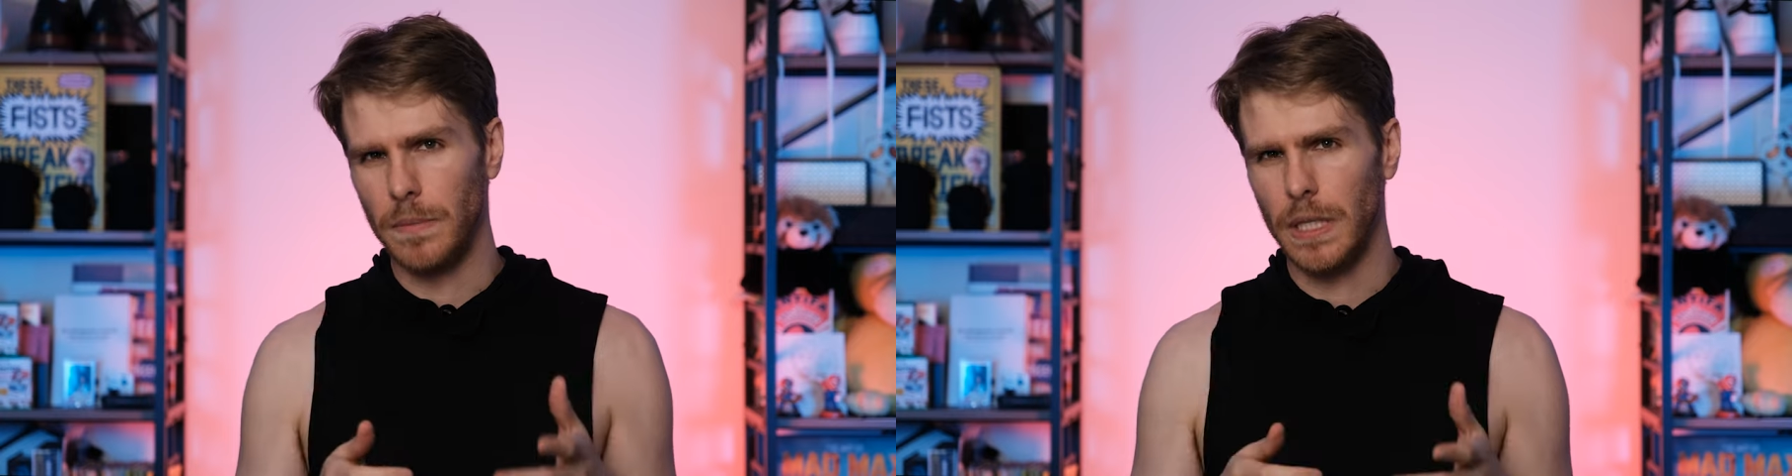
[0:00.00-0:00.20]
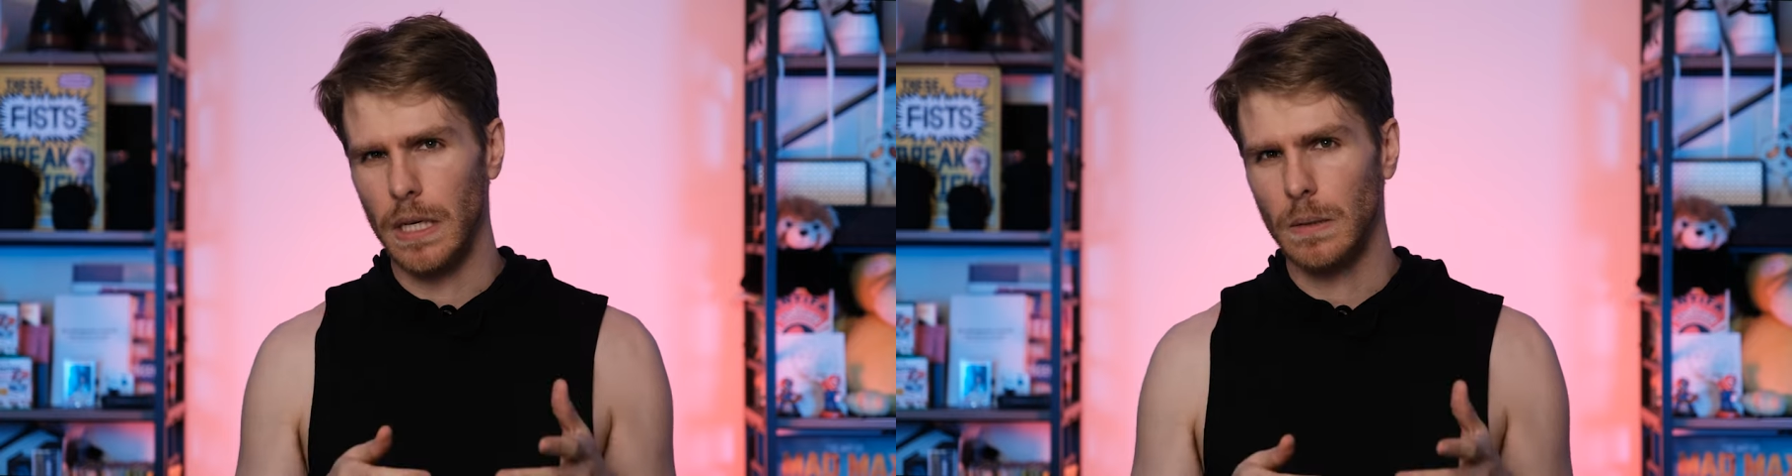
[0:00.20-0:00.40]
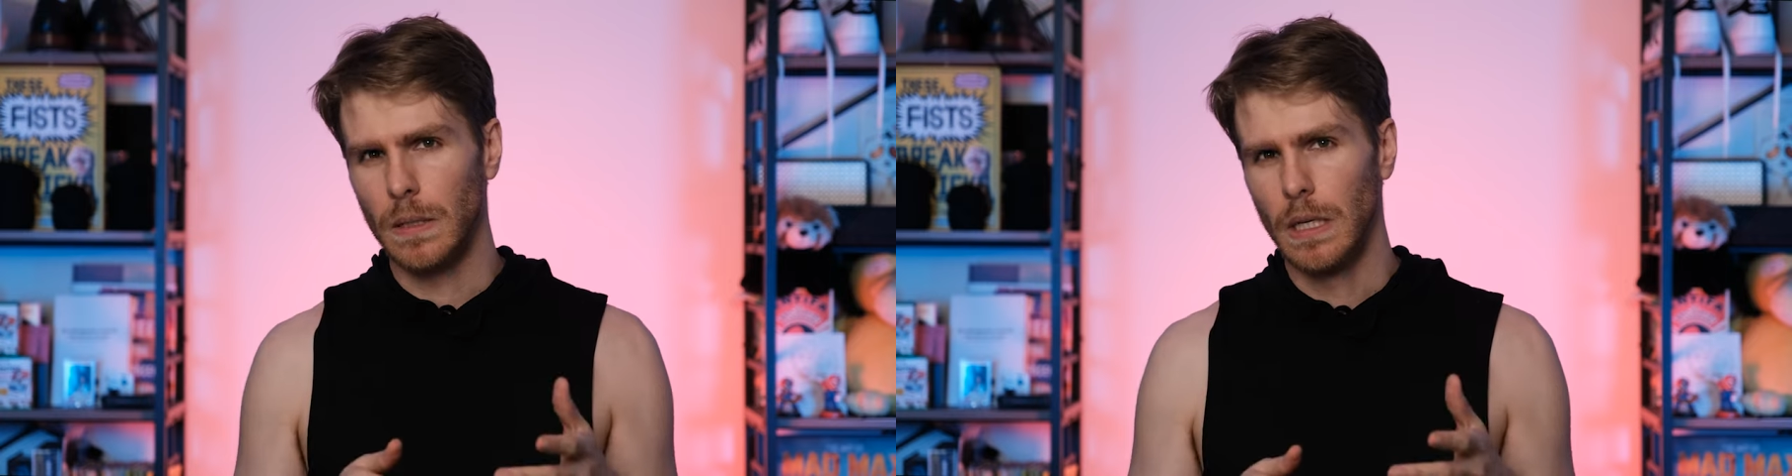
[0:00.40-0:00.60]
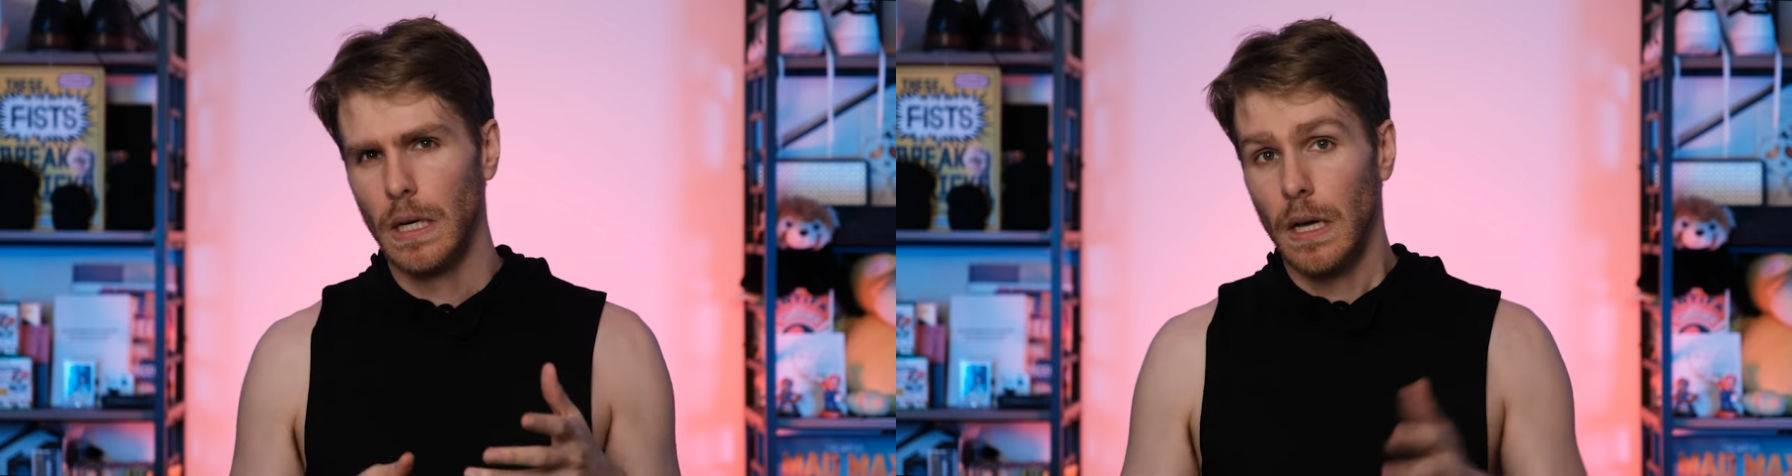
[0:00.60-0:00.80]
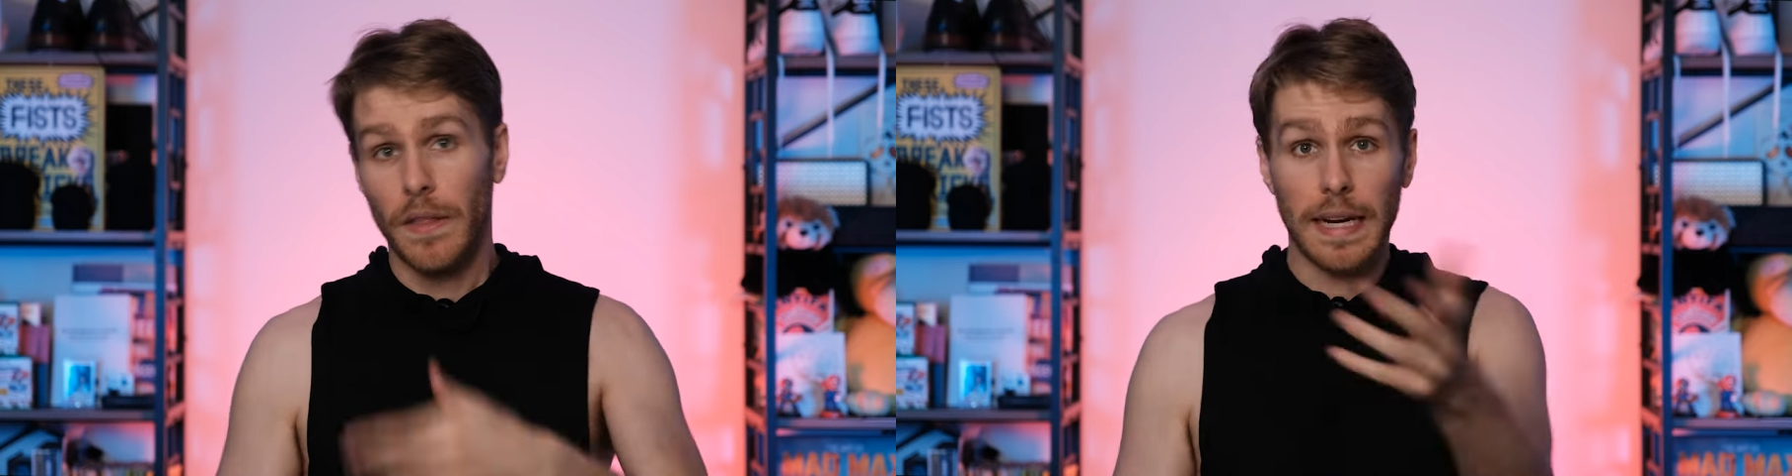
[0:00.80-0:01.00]
you know?
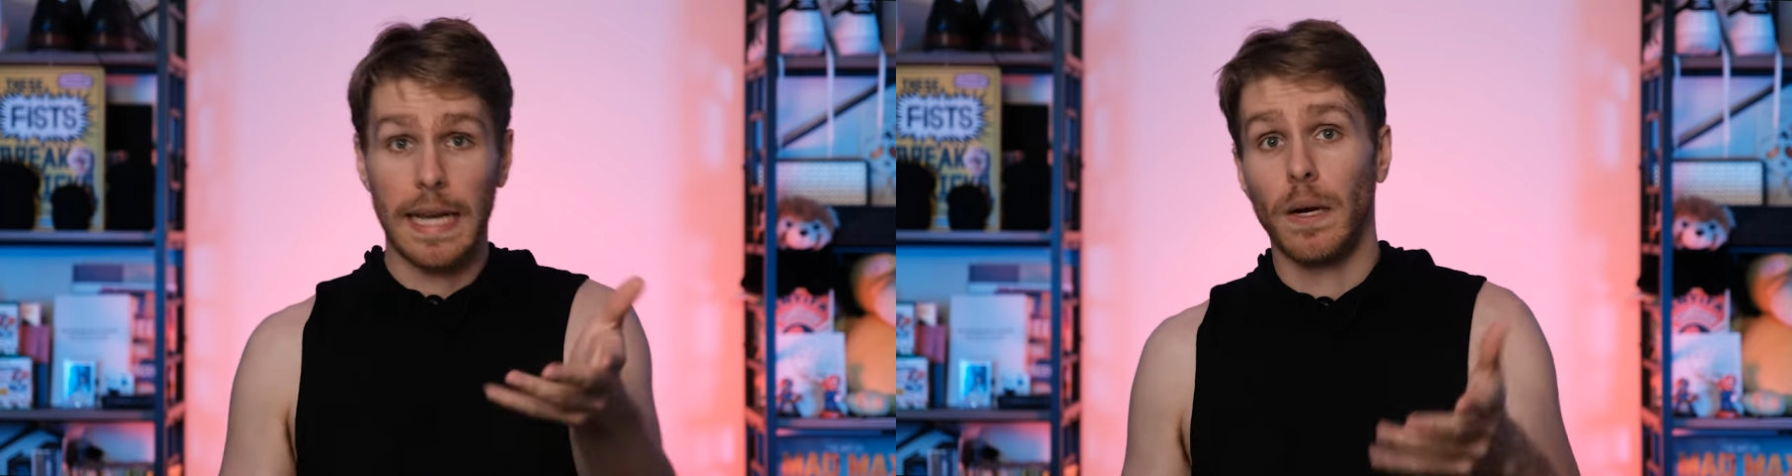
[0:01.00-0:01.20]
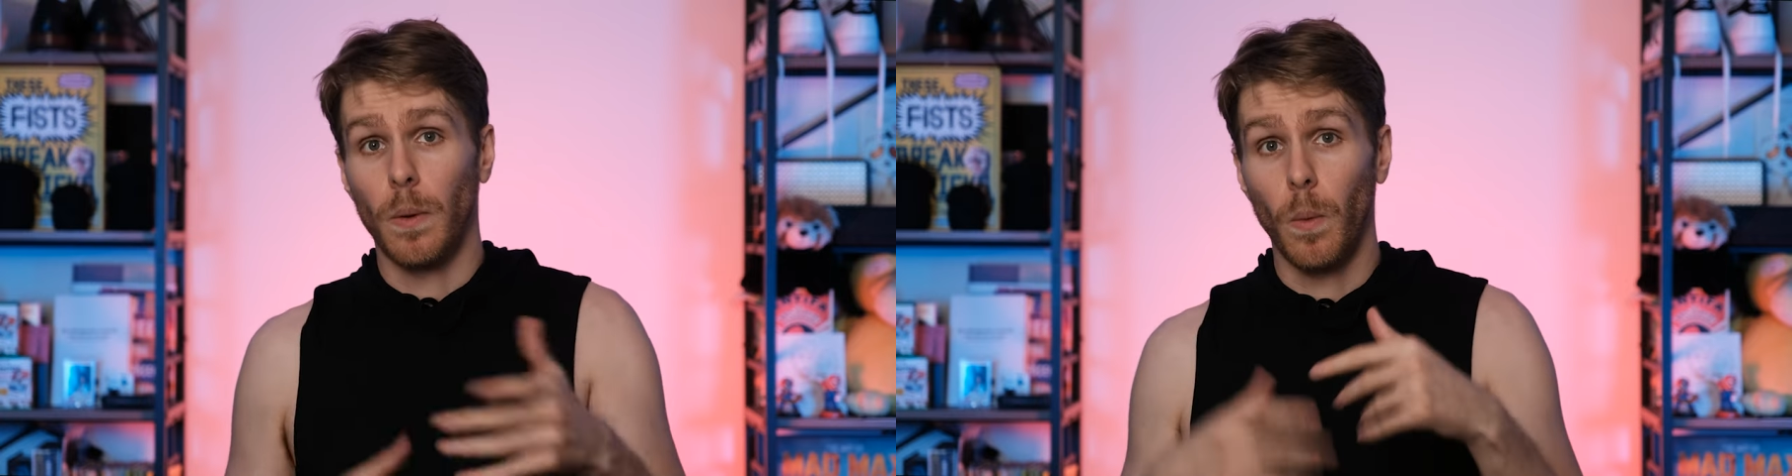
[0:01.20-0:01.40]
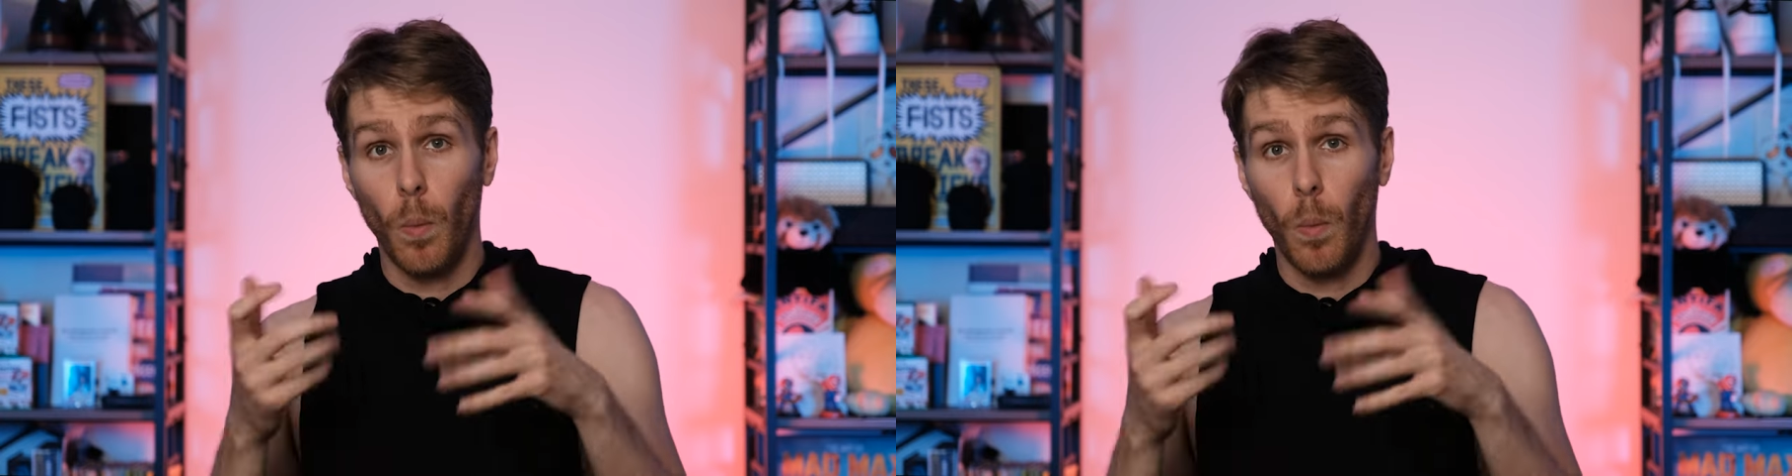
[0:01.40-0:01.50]
Then again,